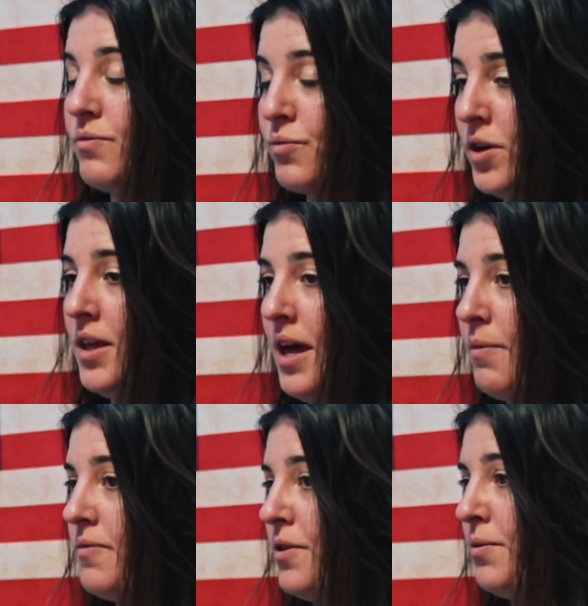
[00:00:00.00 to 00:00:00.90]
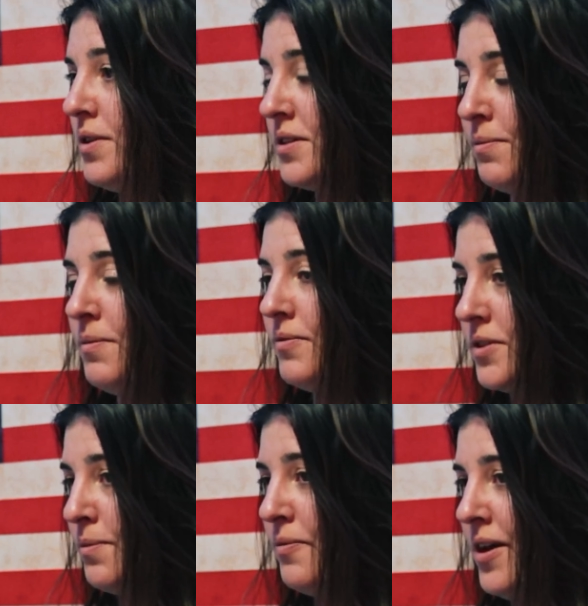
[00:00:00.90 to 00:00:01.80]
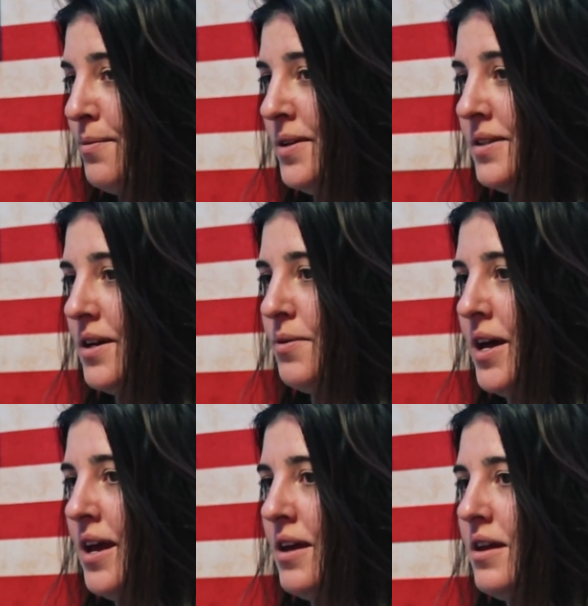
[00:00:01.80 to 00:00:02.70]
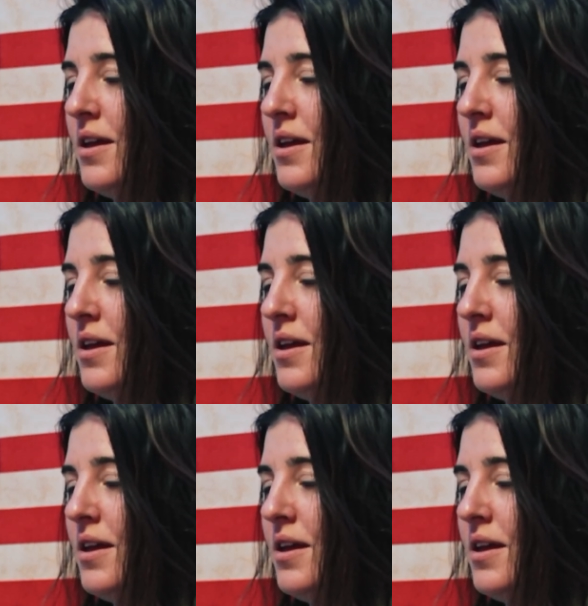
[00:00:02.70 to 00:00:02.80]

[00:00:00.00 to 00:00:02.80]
really helpful with some families that way.